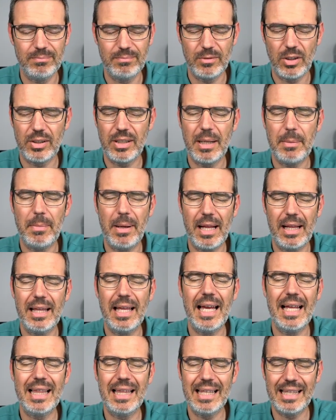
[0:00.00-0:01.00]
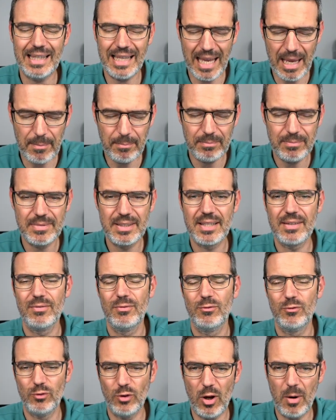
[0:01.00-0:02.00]
not ML, LLMs
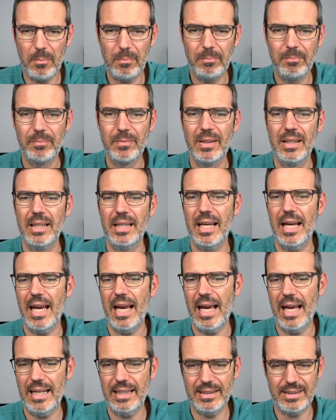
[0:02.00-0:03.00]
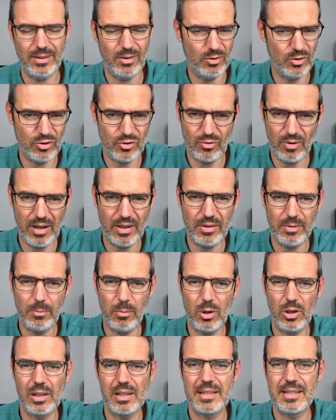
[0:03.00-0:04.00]
from, and also other
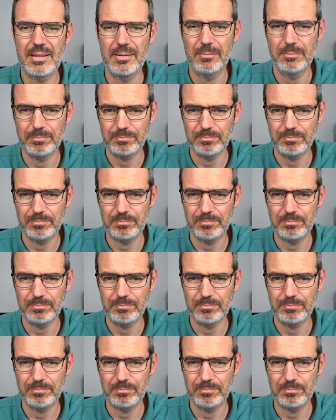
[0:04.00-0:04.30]
models.